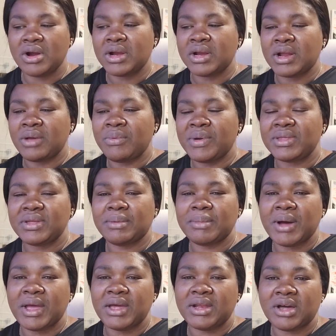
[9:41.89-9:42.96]
and I went and
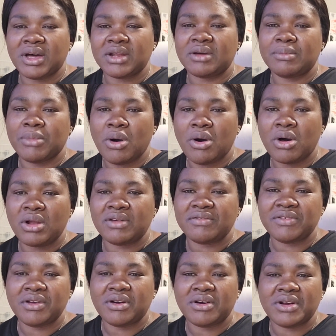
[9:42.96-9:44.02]
buy another ball of
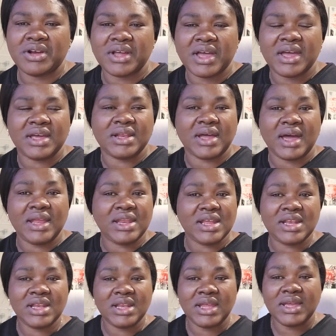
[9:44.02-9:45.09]
yarn, and I
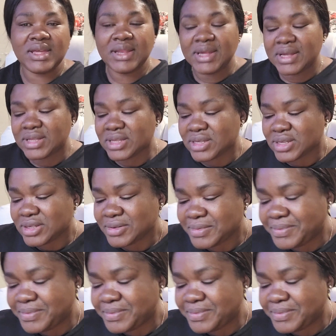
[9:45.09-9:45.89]
didn't need it.